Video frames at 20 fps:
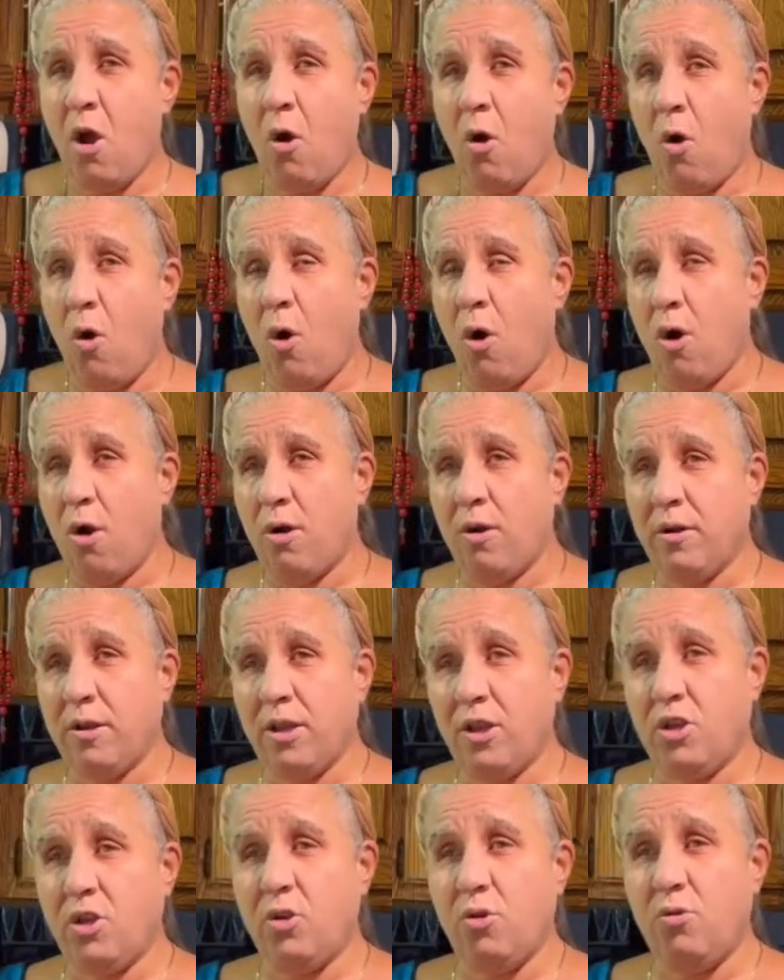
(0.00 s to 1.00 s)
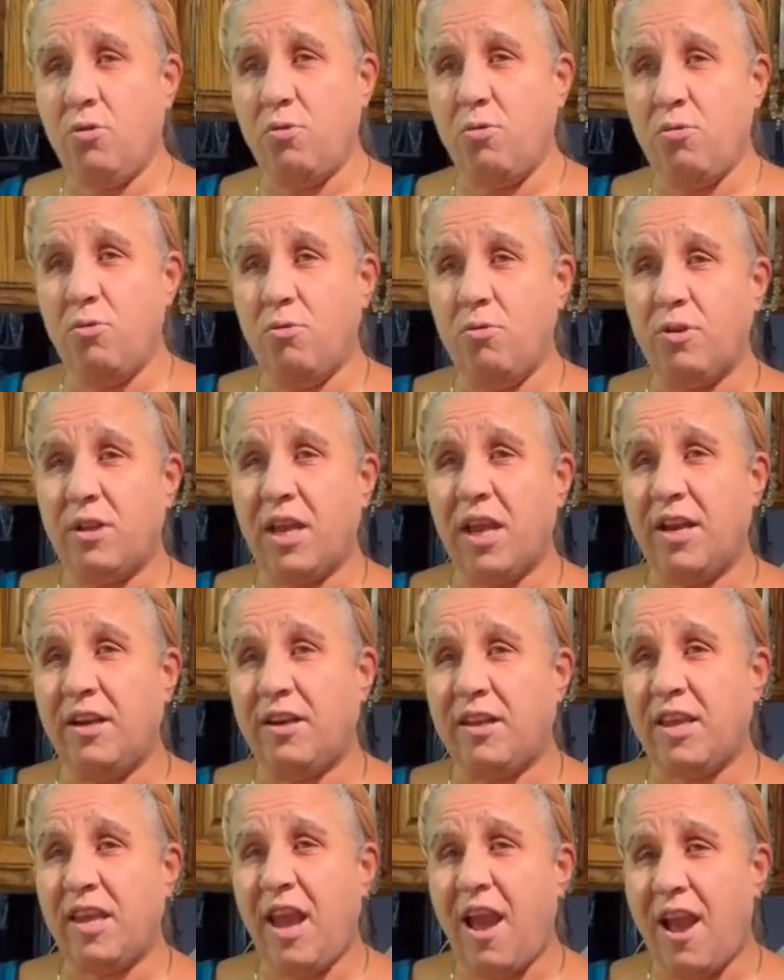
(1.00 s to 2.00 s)
or you
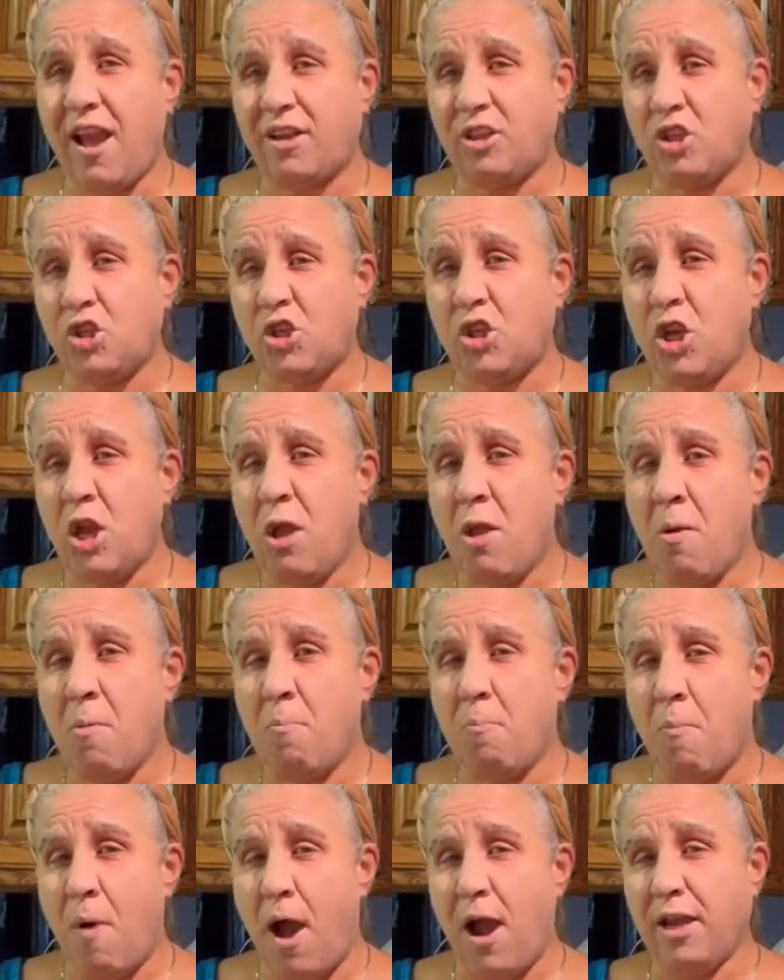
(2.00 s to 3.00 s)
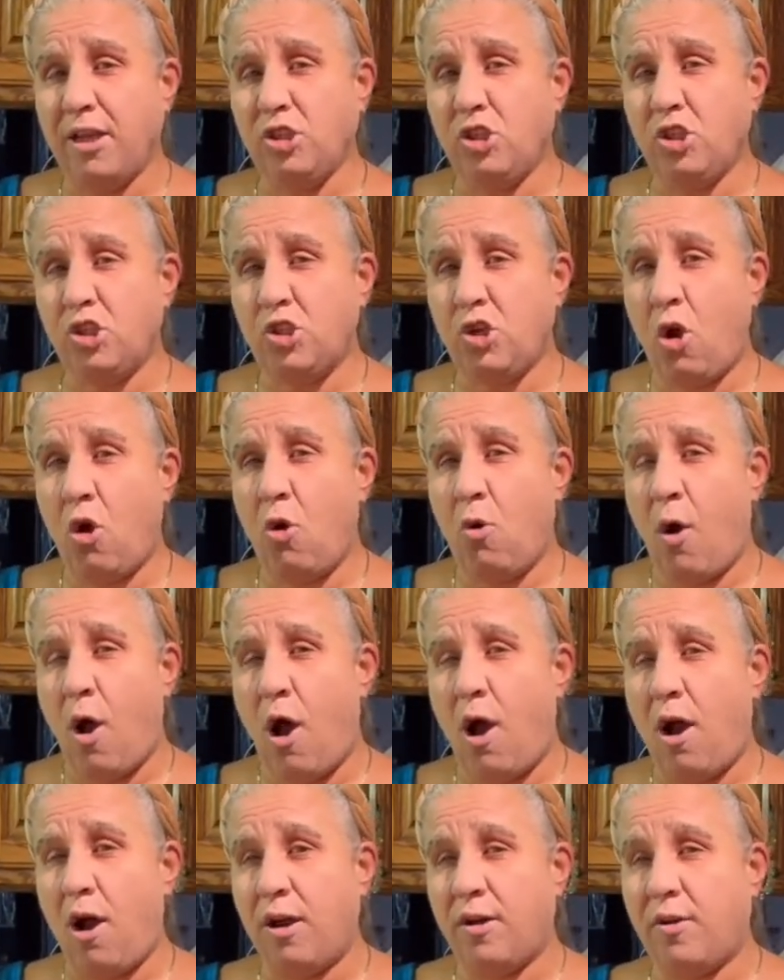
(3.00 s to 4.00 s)
can catch my show
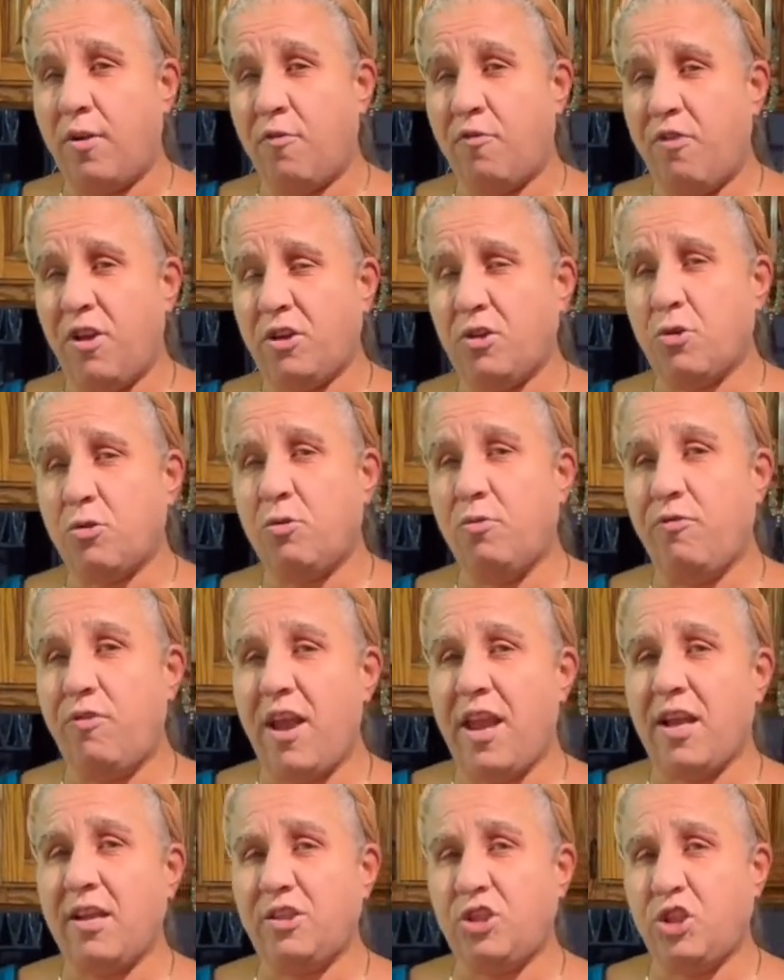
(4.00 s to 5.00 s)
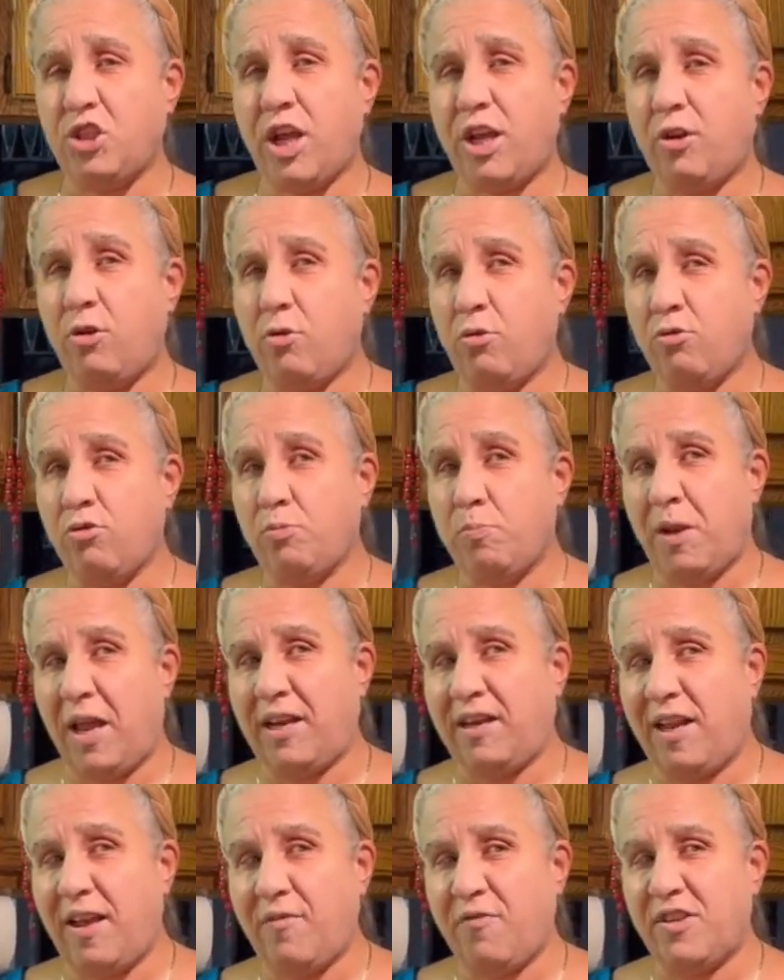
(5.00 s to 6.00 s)
on Victor Gouvea's channel, Whose
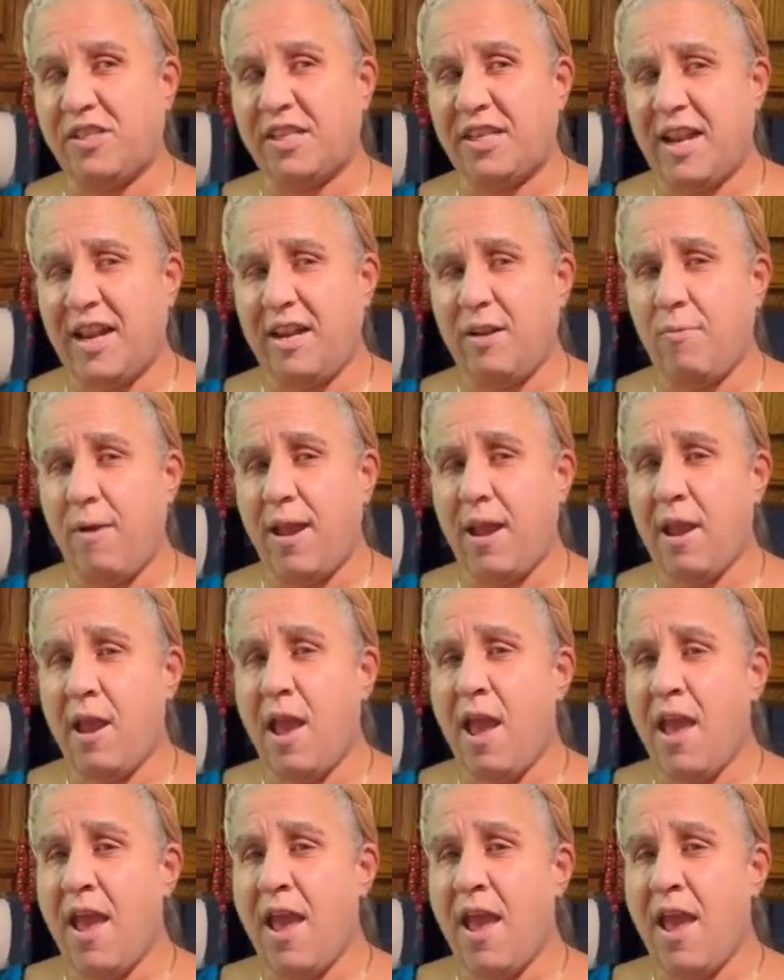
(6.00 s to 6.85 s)
Blind Life Is It Anyway?